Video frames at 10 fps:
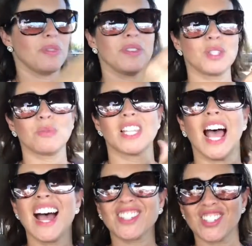This was
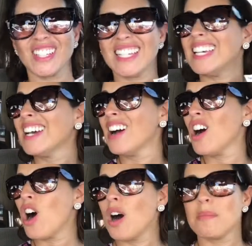actually
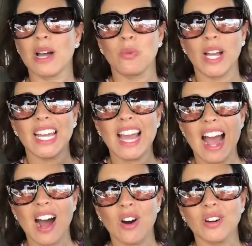on my way
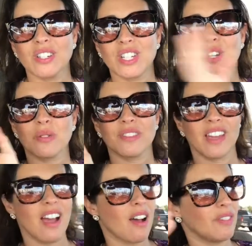out, you know, where they
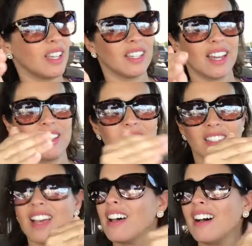have like,
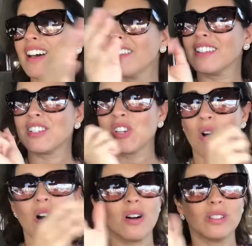you
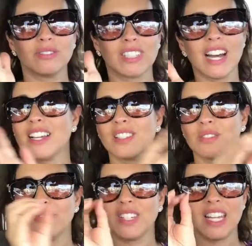know, all kinds
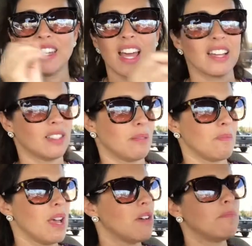of knickknacks, and
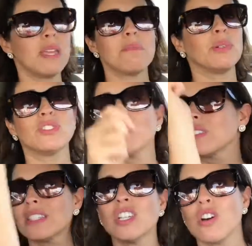people
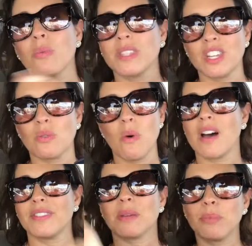just, you know, what they don't
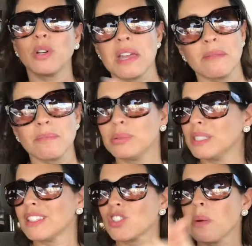want, they put it
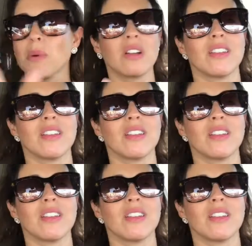somewhere